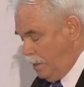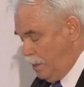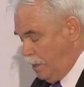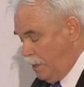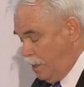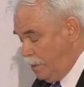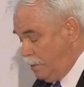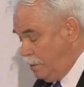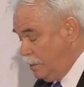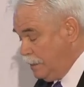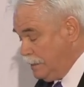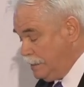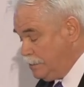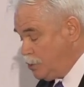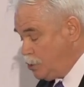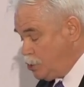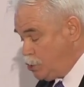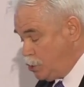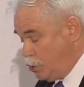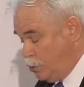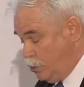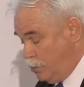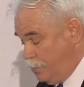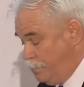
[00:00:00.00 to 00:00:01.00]
and
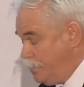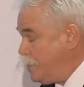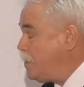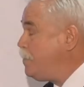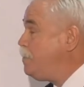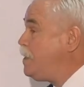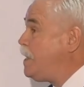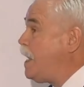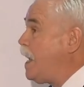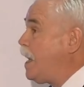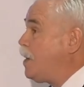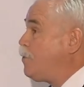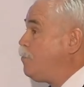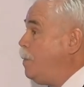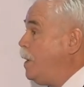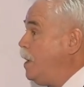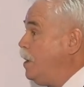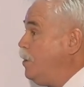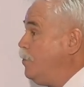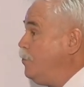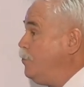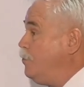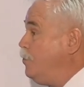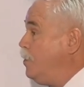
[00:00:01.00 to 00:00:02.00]
to serve the
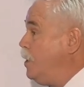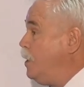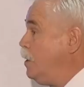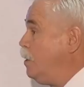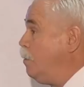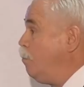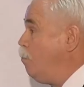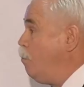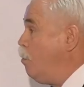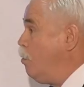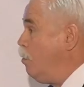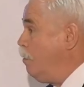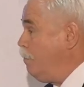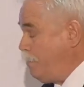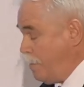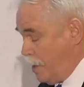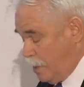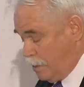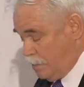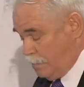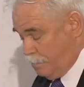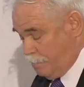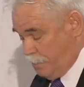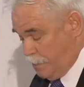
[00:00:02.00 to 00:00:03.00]
taxpayers more
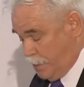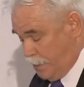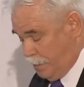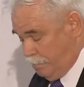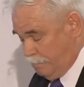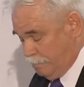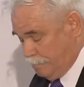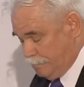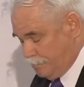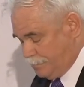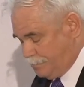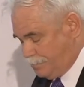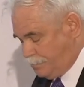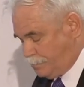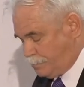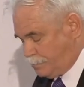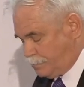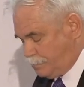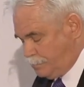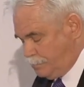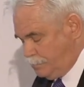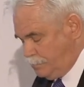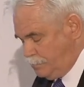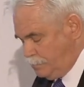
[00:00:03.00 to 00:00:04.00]
effectively.
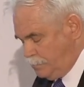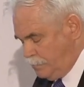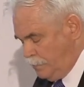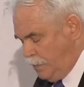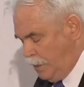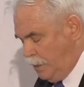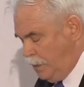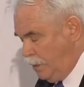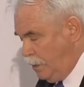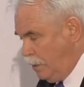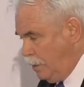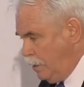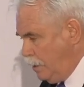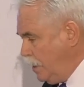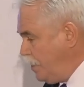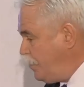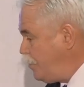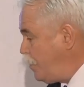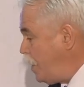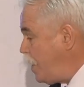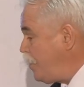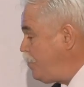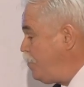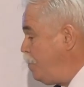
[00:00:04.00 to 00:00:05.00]

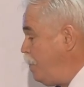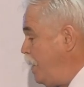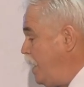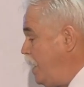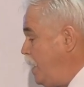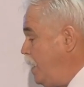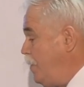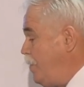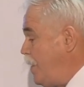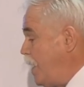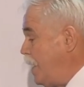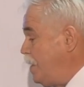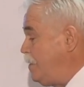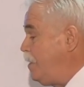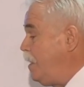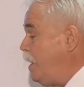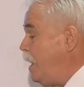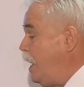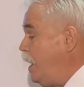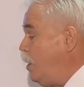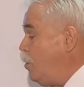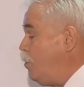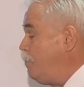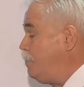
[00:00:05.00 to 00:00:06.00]
It's estimated that
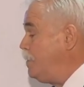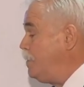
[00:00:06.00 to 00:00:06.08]
today